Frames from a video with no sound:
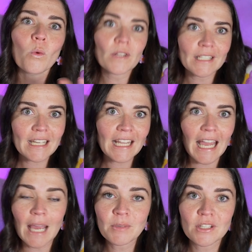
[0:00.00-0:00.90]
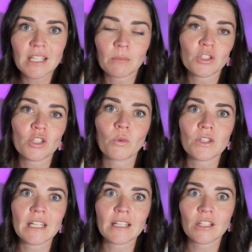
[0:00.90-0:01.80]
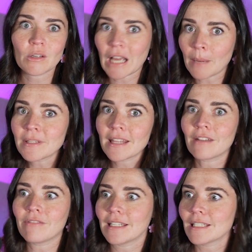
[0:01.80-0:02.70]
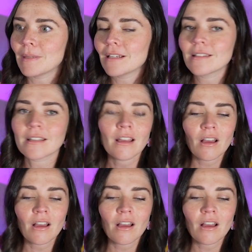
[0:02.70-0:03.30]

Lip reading: what's going to capture someone to wanting to come to that event? Because